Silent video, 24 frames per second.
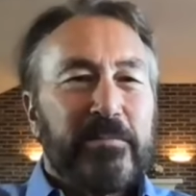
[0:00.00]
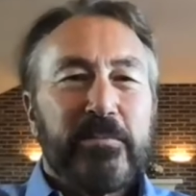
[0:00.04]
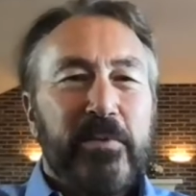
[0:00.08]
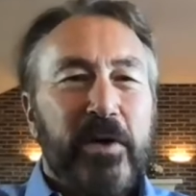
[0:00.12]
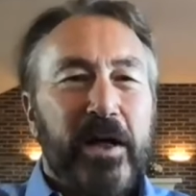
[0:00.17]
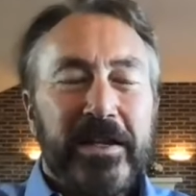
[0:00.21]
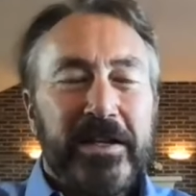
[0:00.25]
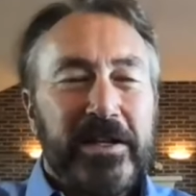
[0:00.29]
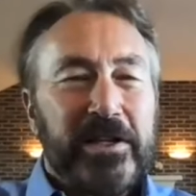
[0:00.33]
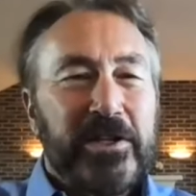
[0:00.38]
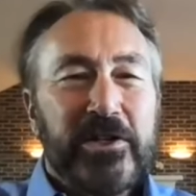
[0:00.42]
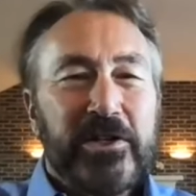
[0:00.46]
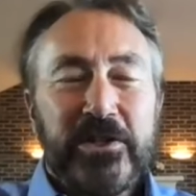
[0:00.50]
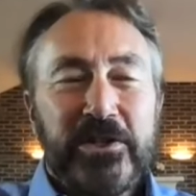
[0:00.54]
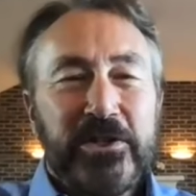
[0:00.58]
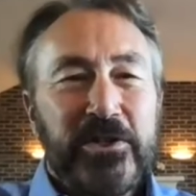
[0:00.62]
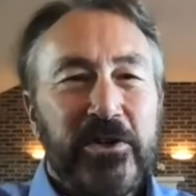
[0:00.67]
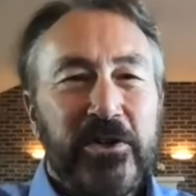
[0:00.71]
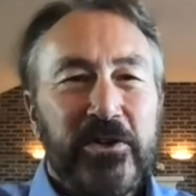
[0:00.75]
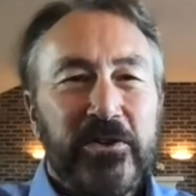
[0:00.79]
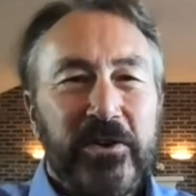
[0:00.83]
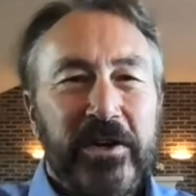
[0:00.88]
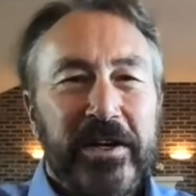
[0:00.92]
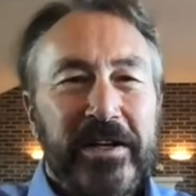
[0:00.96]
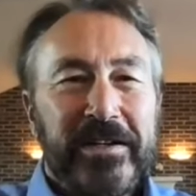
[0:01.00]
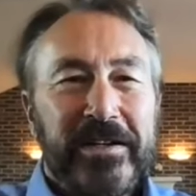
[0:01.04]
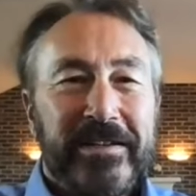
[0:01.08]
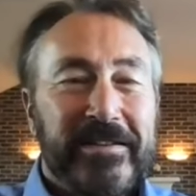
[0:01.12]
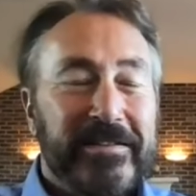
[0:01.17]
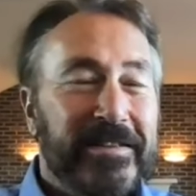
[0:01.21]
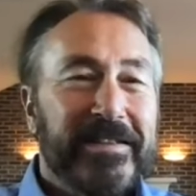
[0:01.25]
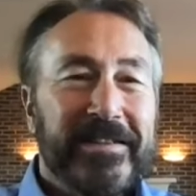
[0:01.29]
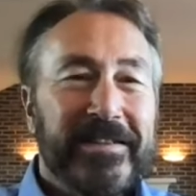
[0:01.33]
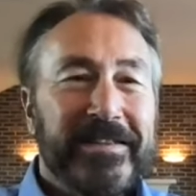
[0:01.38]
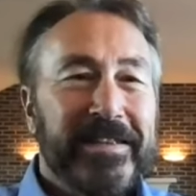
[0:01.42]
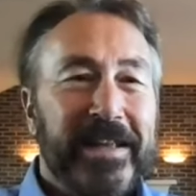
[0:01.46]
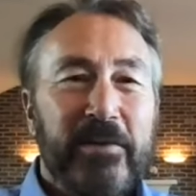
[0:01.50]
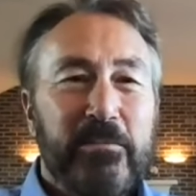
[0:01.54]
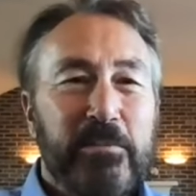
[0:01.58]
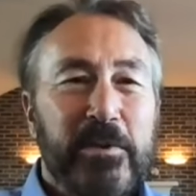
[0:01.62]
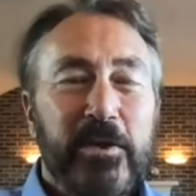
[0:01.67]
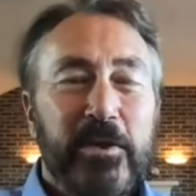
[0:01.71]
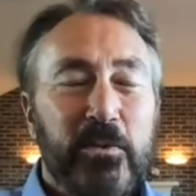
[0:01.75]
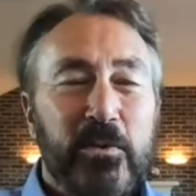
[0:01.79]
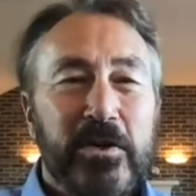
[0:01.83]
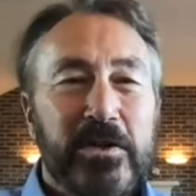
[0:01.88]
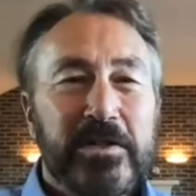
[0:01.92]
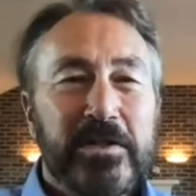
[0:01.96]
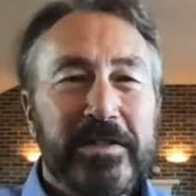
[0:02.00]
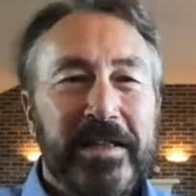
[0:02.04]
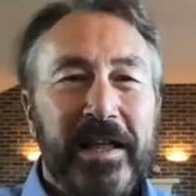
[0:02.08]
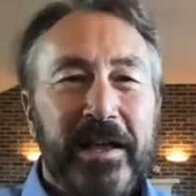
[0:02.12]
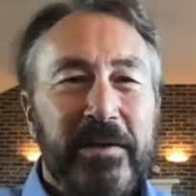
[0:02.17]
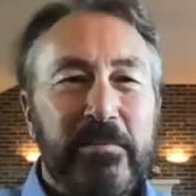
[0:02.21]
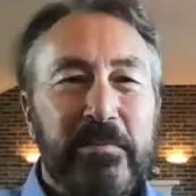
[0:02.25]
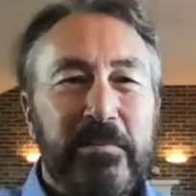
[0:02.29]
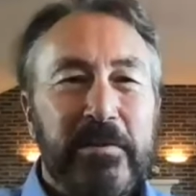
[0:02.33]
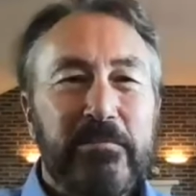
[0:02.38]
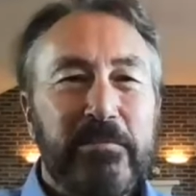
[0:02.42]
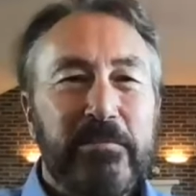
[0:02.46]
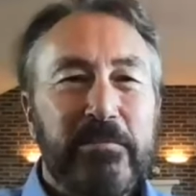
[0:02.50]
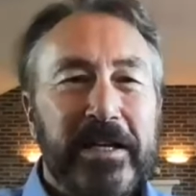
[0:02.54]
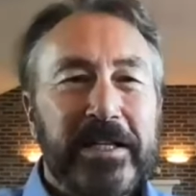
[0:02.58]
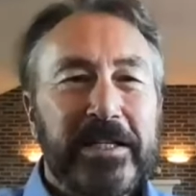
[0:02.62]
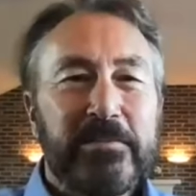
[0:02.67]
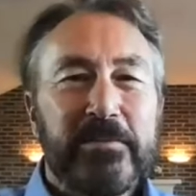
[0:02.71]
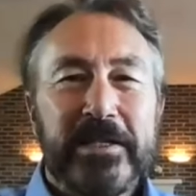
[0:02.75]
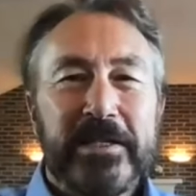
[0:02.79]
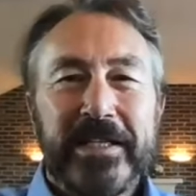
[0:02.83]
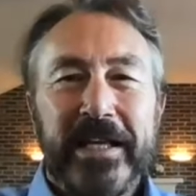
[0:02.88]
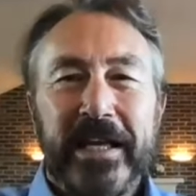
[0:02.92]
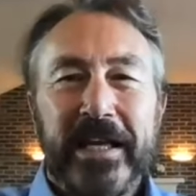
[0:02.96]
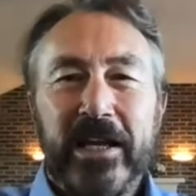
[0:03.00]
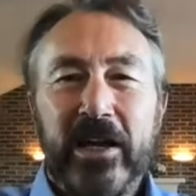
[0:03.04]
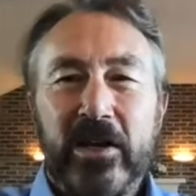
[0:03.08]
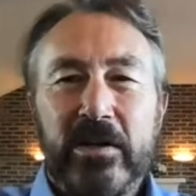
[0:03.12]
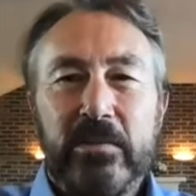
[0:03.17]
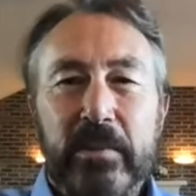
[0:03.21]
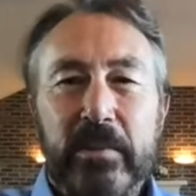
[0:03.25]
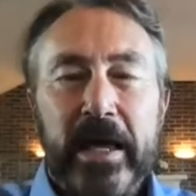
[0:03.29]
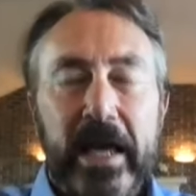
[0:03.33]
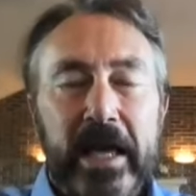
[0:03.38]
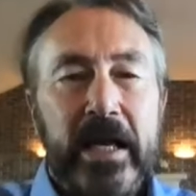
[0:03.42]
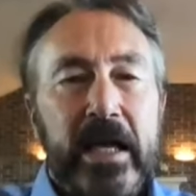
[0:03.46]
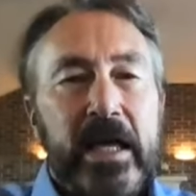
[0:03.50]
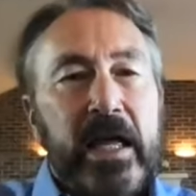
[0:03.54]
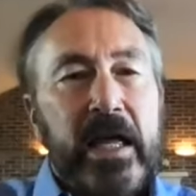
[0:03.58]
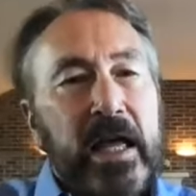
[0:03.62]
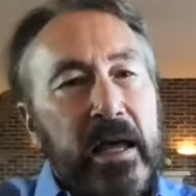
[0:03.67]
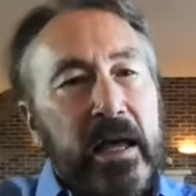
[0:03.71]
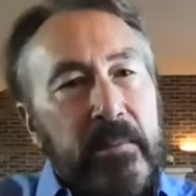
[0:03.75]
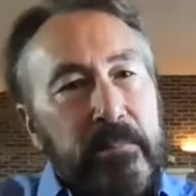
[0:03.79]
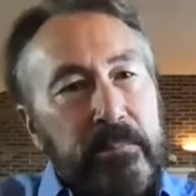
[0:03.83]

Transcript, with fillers: Polynesian children. That'd be the worst, that'd be the biggest mistake I could make.